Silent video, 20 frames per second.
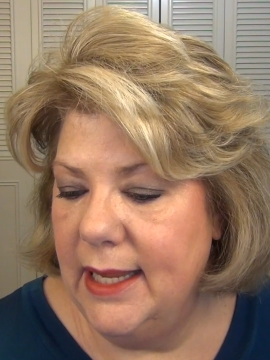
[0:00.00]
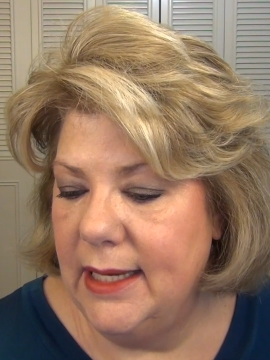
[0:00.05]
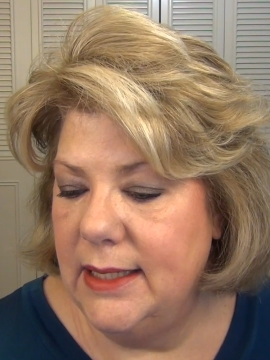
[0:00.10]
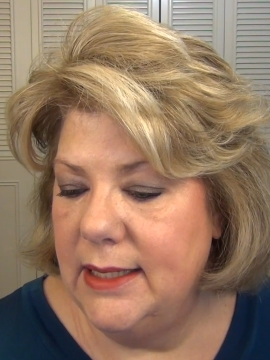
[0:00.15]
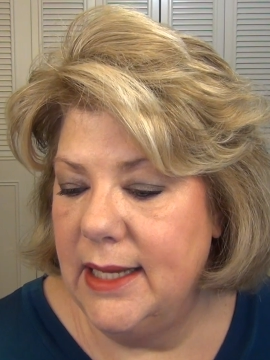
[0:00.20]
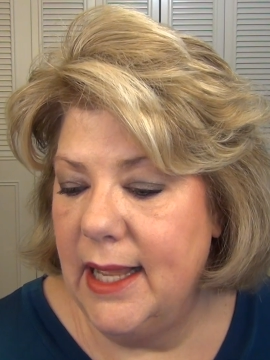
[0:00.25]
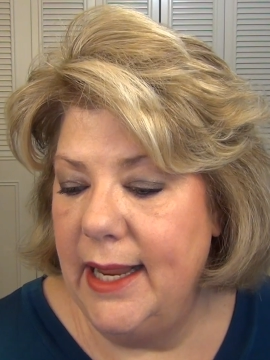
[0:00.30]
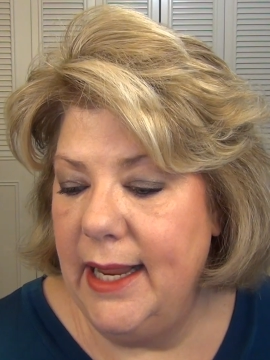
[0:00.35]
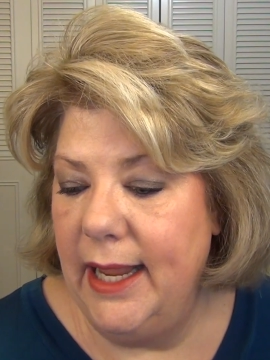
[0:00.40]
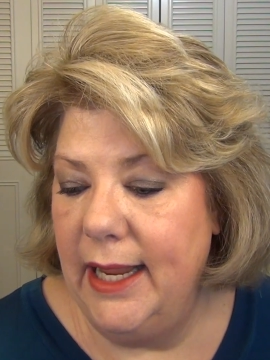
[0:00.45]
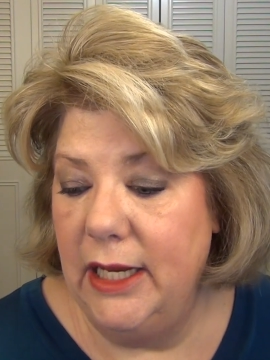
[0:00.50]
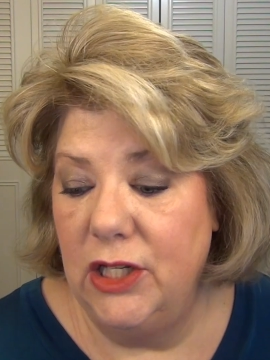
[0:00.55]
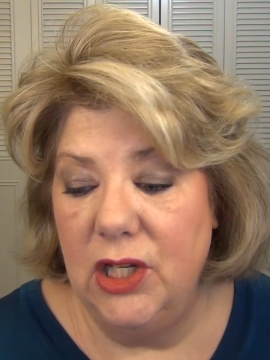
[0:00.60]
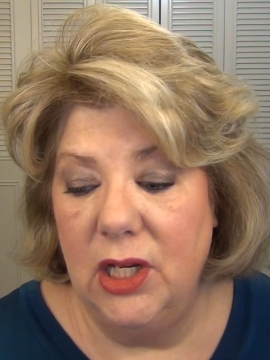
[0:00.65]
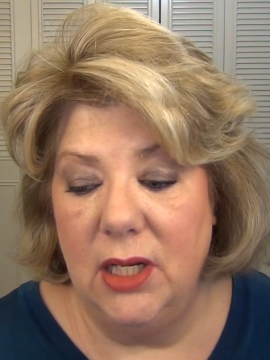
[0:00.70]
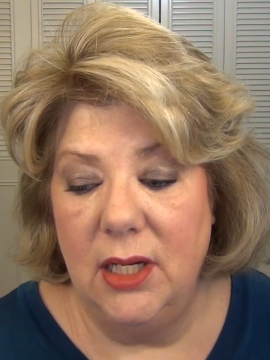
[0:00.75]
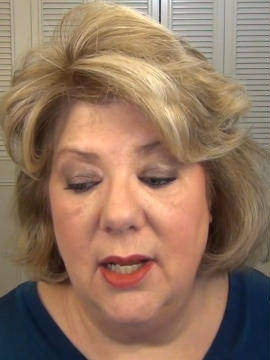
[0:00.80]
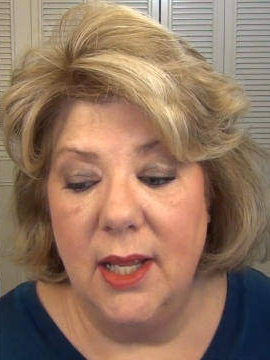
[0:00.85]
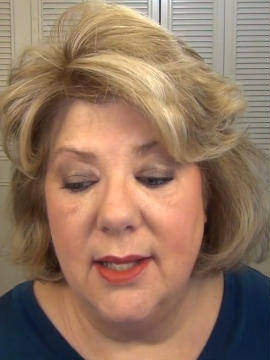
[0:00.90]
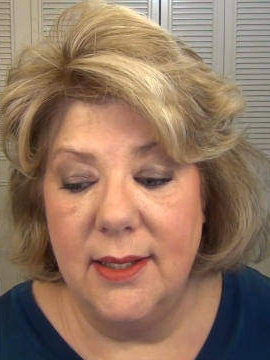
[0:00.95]

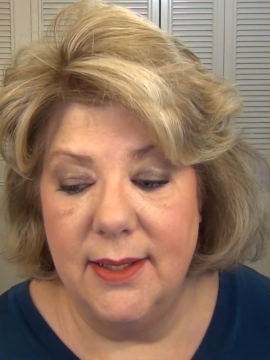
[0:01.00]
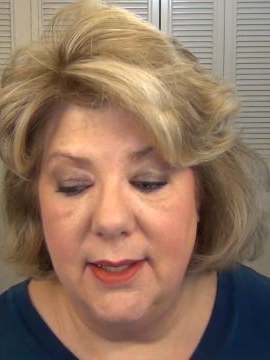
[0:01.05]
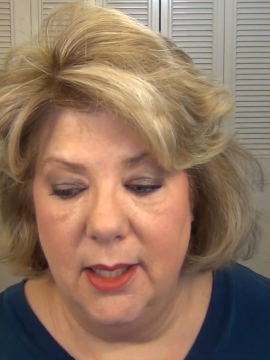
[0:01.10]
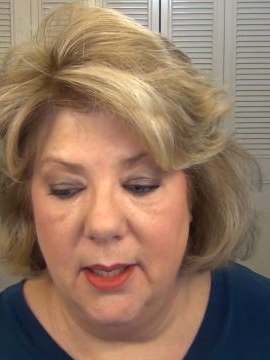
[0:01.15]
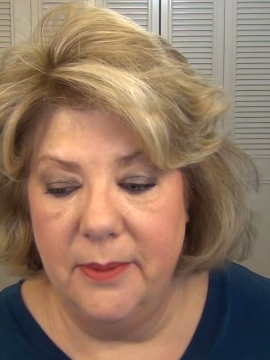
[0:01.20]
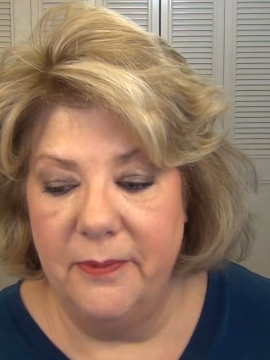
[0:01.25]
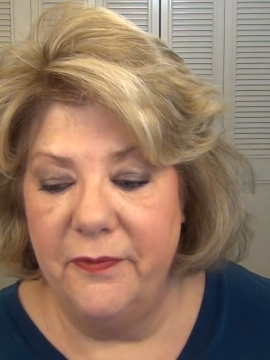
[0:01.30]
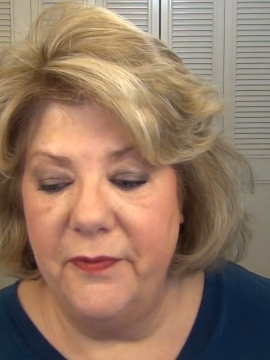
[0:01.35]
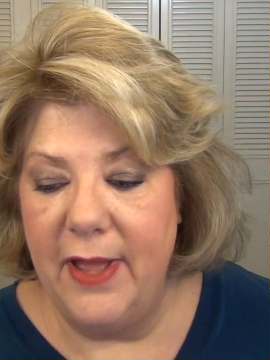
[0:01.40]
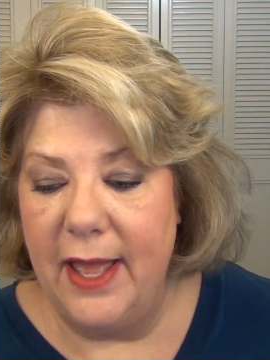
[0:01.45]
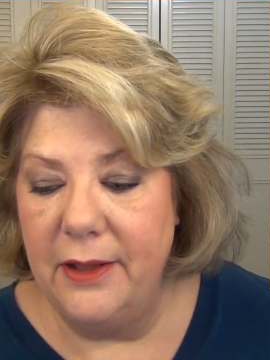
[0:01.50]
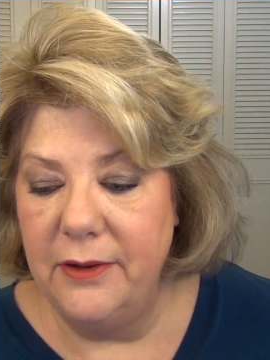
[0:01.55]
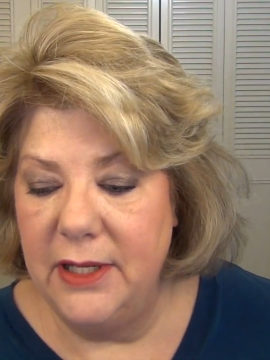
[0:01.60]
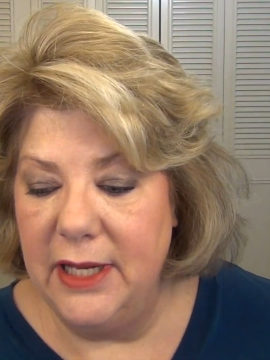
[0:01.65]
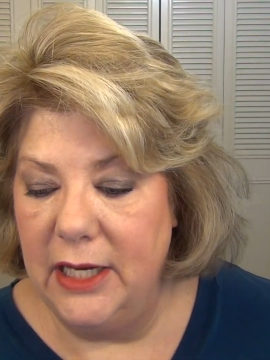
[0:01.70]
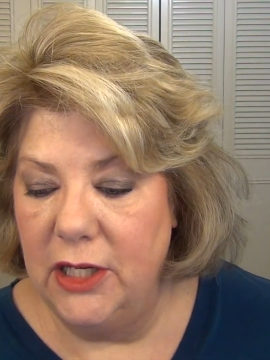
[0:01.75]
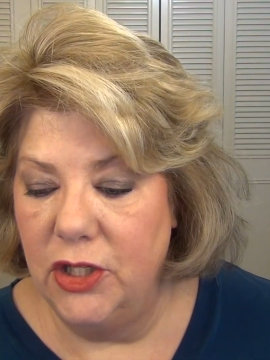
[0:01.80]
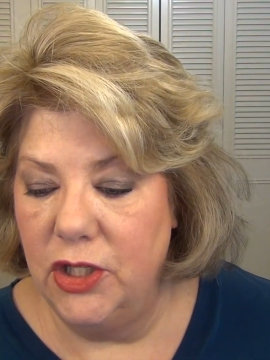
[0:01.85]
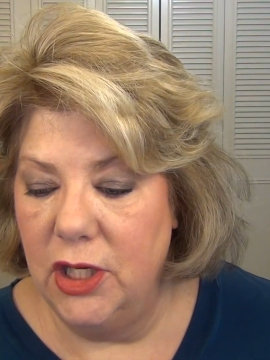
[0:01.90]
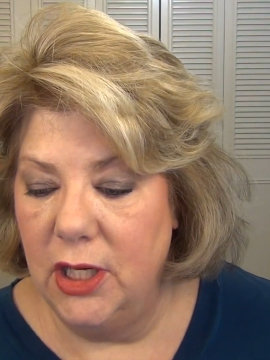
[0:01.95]
Anti-Aging Serum
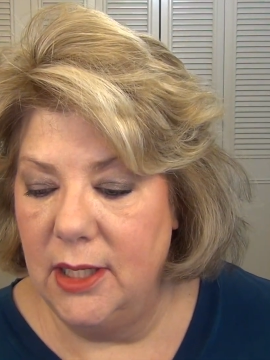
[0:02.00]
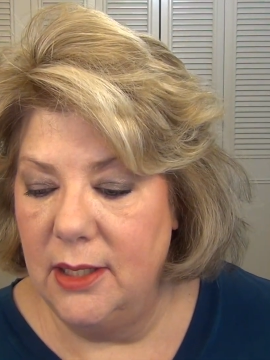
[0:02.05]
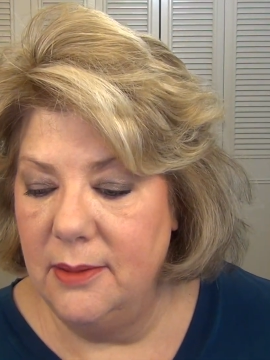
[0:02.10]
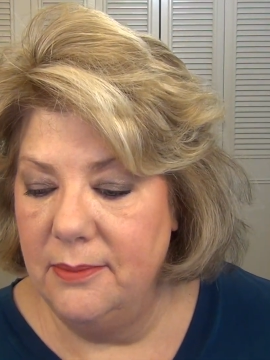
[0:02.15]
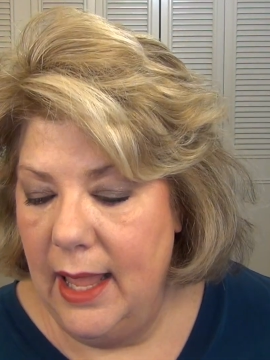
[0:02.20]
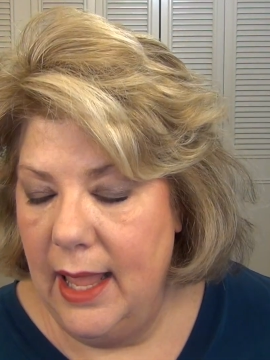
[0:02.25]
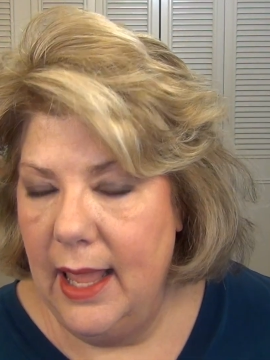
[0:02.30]
Foundation,